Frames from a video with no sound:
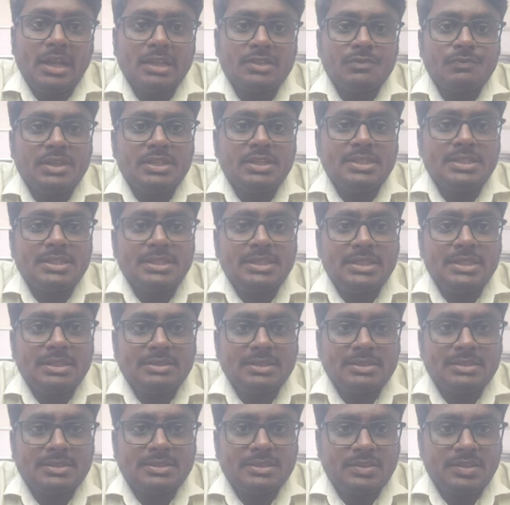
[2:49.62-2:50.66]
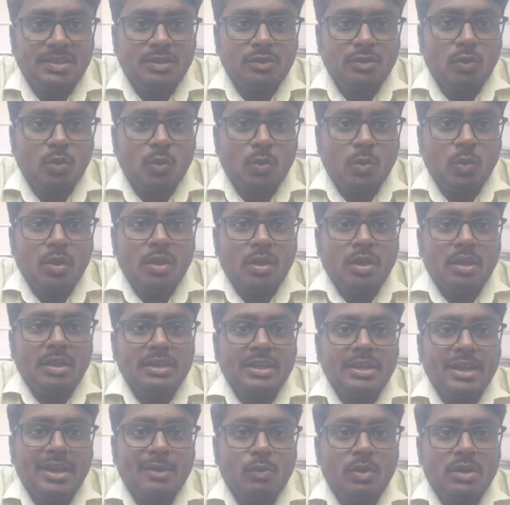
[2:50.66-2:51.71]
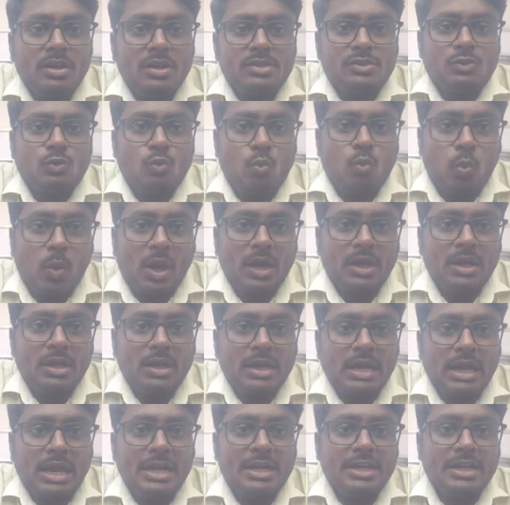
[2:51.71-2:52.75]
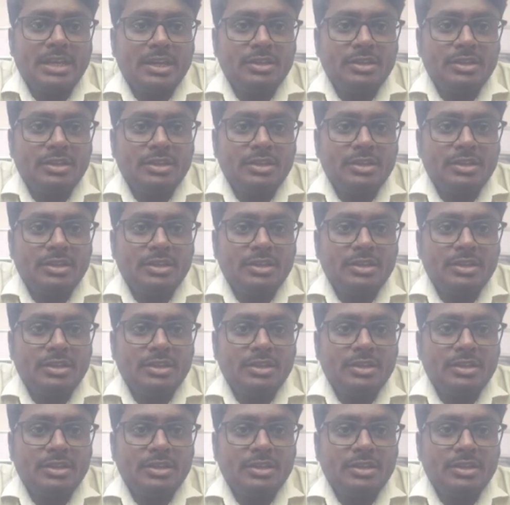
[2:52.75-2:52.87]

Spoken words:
Whereas when CS is 0, A1 is 1